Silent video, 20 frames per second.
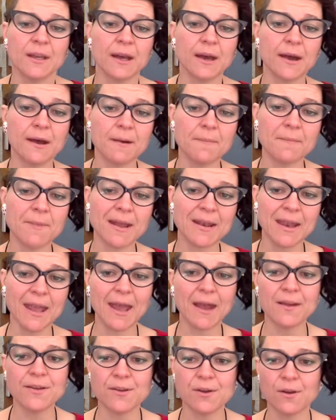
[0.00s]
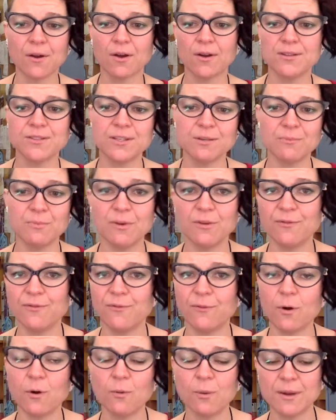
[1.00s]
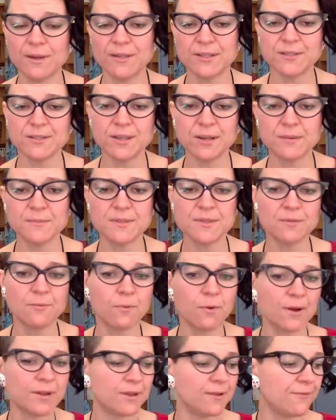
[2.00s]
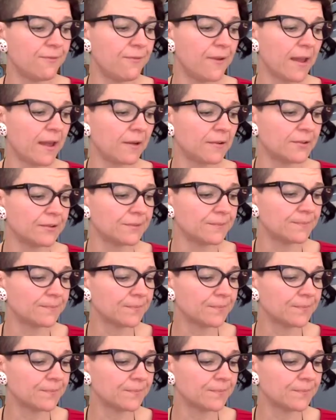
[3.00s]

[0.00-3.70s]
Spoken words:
and how you're going to move forward in terms of what you found.